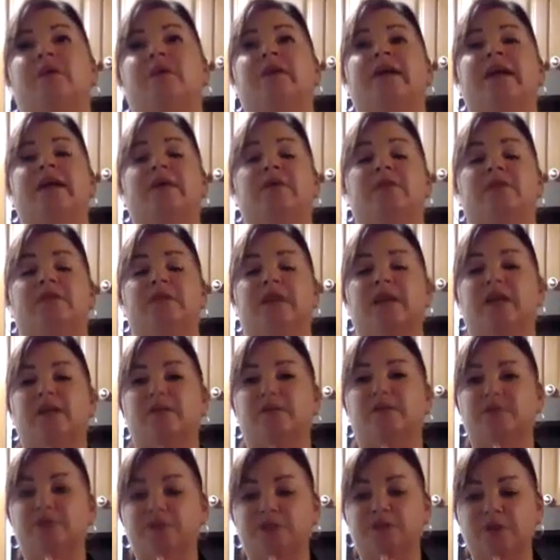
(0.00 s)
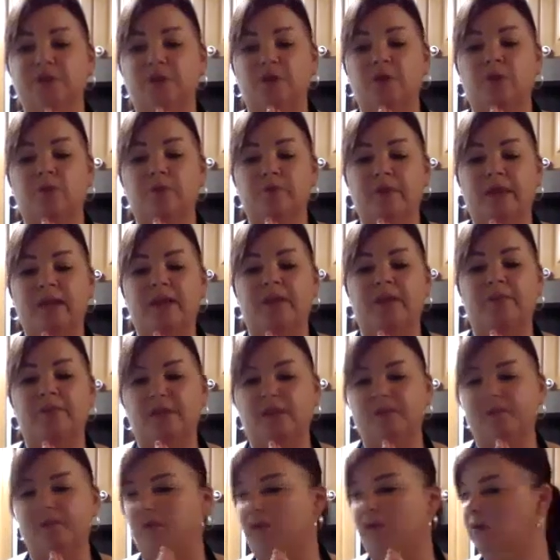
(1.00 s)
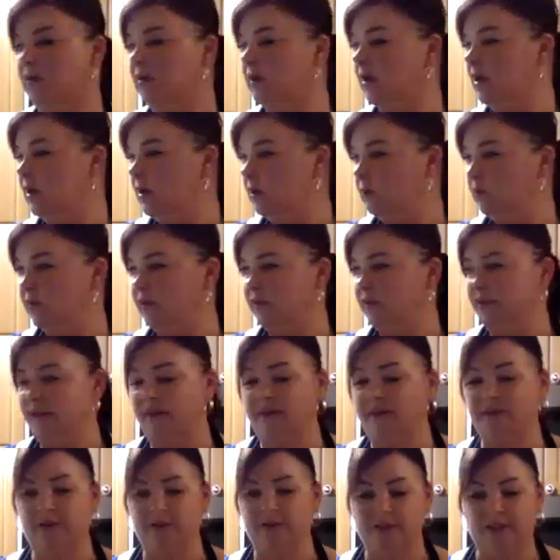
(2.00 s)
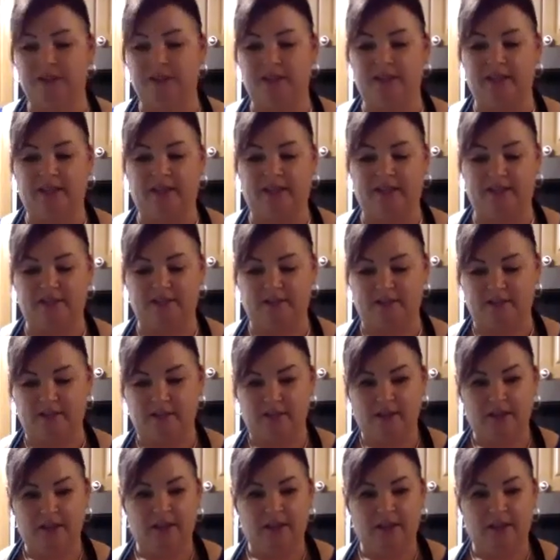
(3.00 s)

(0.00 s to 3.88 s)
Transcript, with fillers: were able to help so many people with their cooking needs.